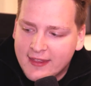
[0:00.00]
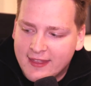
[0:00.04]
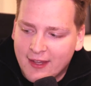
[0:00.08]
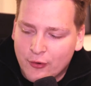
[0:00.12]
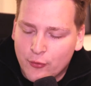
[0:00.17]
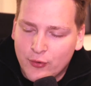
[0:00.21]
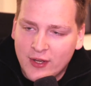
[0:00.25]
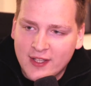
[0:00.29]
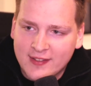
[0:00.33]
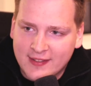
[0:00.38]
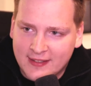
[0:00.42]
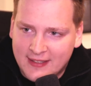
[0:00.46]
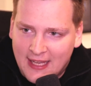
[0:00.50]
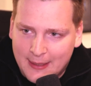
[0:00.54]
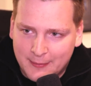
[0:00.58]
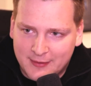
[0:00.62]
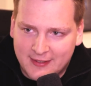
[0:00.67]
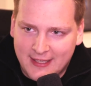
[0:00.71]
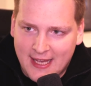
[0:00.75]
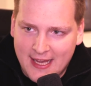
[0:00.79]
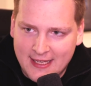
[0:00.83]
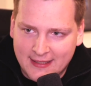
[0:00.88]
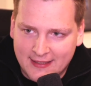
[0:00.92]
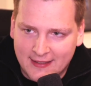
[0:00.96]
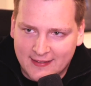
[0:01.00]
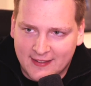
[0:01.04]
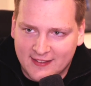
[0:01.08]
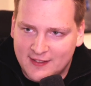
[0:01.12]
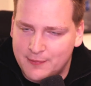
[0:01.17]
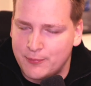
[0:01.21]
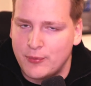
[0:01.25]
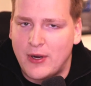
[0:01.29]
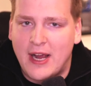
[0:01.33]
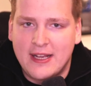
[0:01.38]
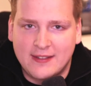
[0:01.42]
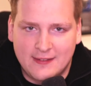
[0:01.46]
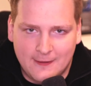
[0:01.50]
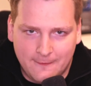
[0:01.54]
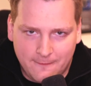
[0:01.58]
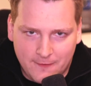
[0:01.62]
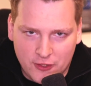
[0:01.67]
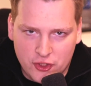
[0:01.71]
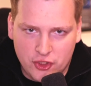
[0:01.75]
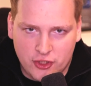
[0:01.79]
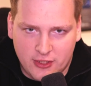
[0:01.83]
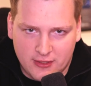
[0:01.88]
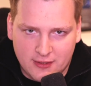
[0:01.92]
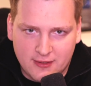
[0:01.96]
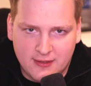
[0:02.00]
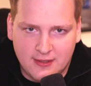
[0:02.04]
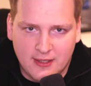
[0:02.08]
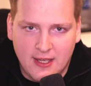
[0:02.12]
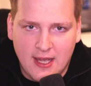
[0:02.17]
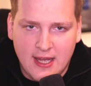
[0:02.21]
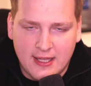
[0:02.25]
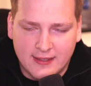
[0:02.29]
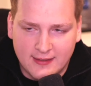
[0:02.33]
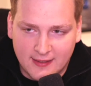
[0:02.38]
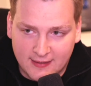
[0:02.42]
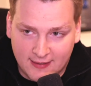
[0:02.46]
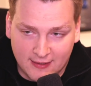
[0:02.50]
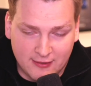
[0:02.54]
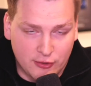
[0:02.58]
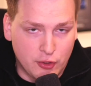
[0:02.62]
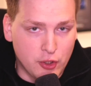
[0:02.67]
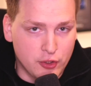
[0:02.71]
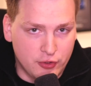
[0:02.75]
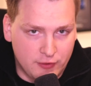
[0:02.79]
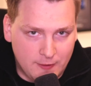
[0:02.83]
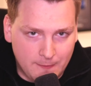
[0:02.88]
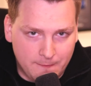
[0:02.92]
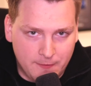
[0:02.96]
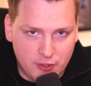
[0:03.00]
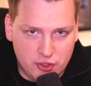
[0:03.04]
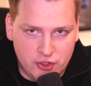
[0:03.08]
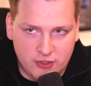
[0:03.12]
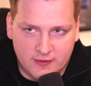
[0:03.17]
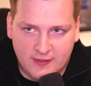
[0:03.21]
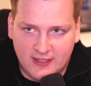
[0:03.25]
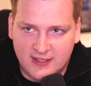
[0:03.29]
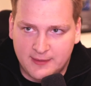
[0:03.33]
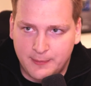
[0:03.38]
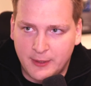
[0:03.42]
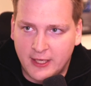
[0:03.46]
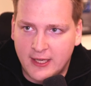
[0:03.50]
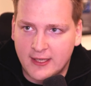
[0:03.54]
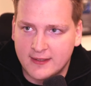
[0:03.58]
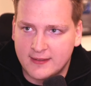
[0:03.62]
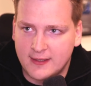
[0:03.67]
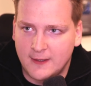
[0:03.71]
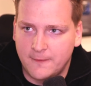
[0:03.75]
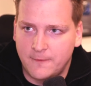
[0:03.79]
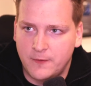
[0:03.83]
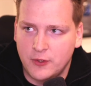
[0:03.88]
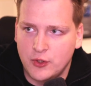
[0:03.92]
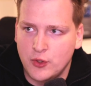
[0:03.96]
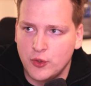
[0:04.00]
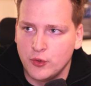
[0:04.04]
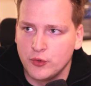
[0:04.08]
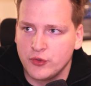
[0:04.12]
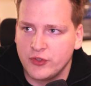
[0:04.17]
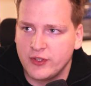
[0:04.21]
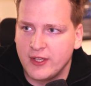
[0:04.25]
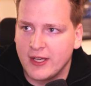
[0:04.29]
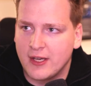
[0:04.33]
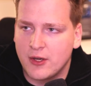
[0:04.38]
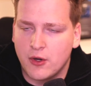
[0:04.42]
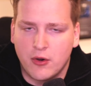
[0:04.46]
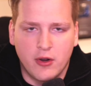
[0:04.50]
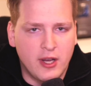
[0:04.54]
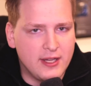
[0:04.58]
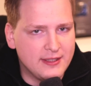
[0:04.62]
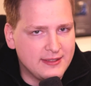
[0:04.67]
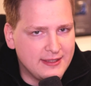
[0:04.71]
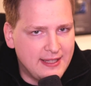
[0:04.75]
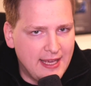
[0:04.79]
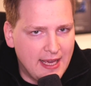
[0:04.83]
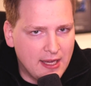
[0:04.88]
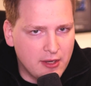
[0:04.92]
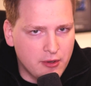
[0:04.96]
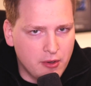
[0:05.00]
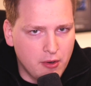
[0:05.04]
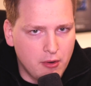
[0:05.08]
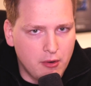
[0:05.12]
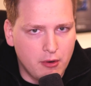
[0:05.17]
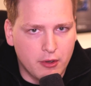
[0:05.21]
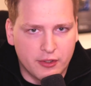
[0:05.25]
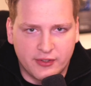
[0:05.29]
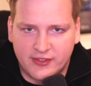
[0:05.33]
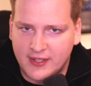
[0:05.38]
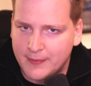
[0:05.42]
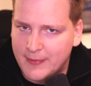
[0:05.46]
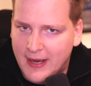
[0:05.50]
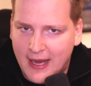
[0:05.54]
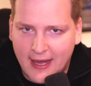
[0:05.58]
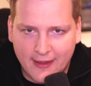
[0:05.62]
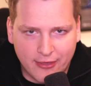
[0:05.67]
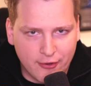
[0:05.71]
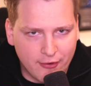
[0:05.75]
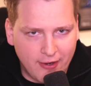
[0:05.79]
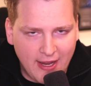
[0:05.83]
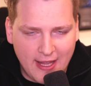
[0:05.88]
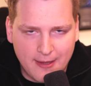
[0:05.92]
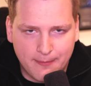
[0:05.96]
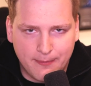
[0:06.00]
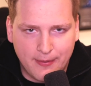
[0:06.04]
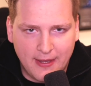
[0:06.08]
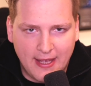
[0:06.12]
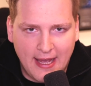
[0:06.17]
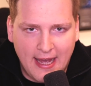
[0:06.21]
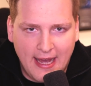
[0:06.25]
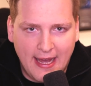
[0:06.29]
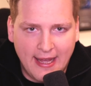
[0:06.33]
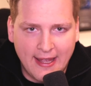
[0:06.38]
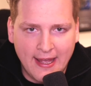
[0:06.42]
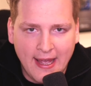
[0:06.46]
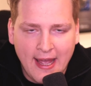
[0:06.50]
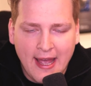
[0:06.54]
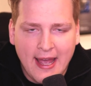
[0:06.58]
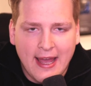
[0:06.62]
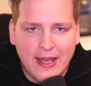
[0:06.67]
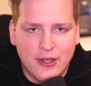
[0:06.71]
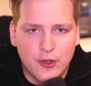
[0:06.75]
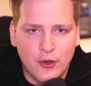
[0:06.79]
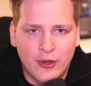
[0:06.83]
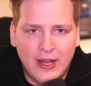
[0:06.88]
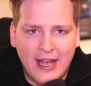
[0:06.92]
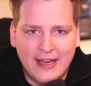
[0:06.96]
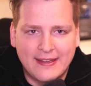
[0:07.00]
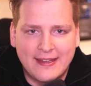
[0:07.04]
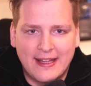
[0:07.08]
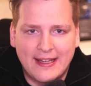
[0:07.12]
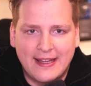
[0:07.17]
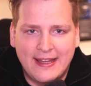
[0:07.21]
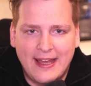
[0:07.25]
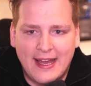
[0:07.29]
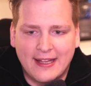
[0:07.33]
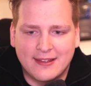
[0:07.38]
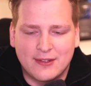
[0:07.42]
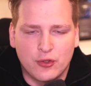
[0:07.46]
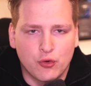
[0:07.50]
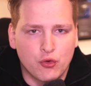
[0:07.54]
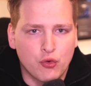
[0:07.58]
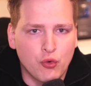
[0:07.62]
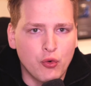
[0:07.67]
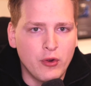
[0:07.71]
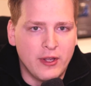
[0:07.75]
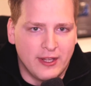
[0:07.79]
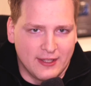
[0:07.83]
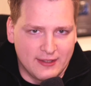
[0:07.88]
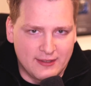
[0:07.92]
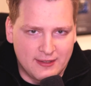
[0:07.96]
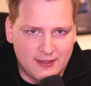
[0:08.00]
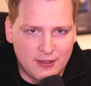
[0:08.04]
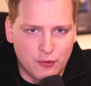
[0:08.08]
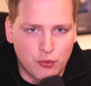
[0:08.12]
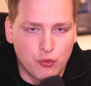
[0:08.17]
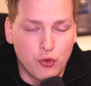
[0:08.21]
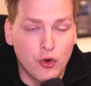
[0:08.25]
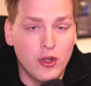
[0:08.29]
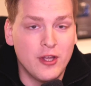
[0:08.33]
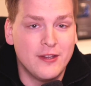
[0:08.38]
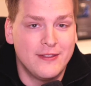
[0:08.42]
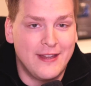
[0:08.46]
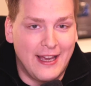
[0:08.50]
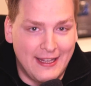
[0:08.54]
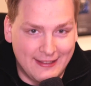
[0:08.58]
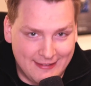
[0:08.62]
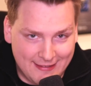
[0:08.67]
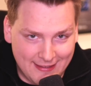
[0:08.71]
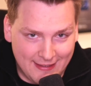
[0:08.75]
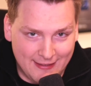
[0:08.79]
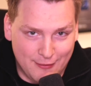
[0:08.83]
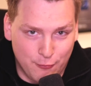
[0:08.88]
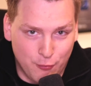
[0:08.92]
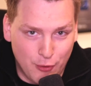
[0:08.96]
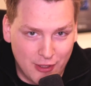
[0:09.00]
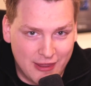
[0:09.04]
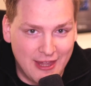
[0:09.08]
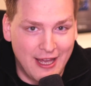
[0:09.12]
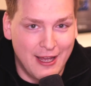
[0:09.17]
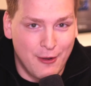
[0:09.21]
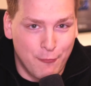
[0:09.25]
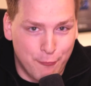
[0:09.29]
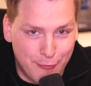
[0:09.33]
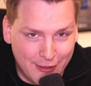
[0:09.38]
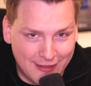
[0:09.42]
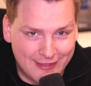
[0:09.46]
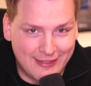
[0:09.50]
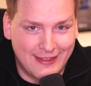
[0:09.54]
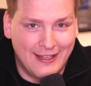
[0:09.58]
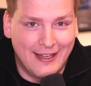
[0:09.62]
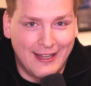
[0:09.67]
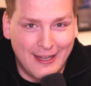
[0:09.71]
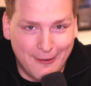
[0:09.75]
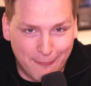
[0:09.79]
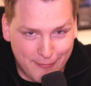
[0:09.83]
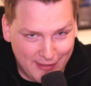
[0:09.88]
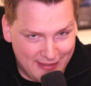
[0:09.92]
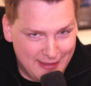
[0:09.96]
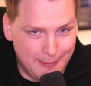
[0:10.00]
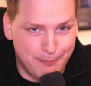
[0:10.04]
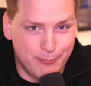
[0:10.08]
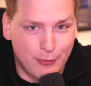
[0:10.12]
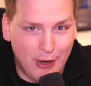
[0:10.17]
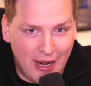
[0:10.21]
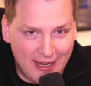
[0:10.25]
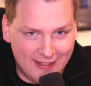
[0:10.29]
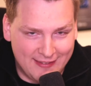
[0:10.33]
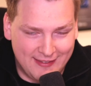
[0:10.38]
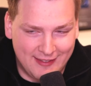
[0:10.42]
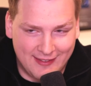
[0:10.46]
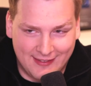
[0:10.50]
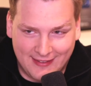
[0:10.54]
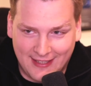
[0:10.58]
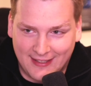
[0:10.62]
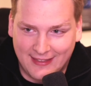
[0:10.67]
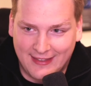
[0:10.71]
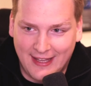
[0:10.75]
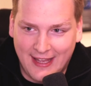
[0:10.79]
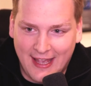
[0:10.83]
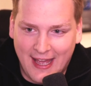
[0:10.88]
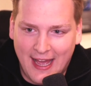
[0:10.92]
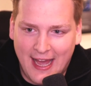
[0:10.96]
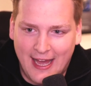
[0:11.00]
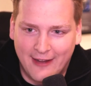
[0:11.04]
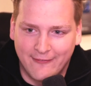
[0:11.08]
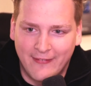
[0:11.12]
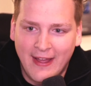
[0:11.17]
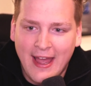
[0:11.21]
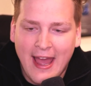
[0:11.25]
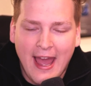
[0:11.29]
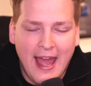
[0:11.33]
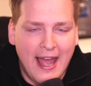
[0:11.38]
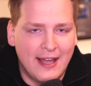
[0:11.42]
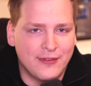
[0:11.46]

The reason I'm saying this is price efficient, this is cost efficient, is because if you use the CoinGecko or some other A P I, you're gonna get ruined, ruinated with with uh, with the prices that they have,